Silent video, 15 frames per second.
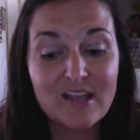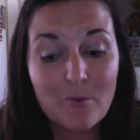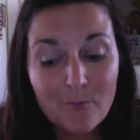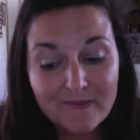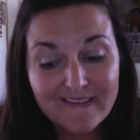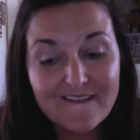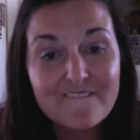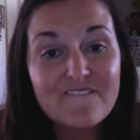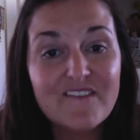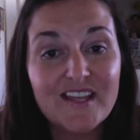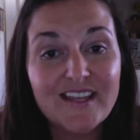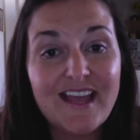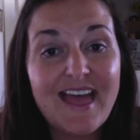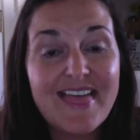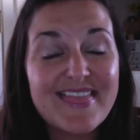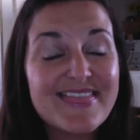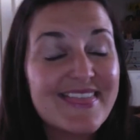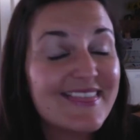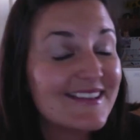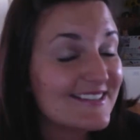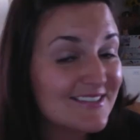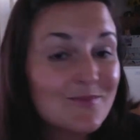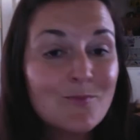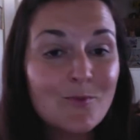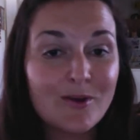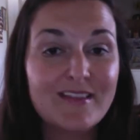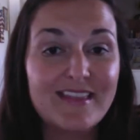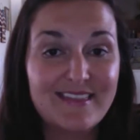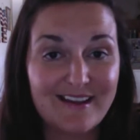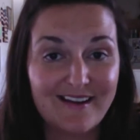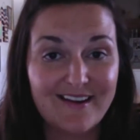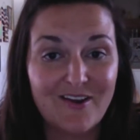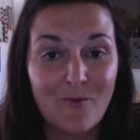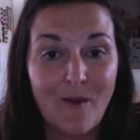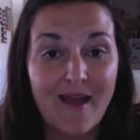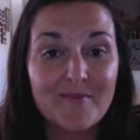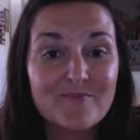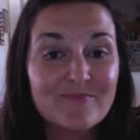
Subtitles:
And when they feel it, it's the more that they're going to want.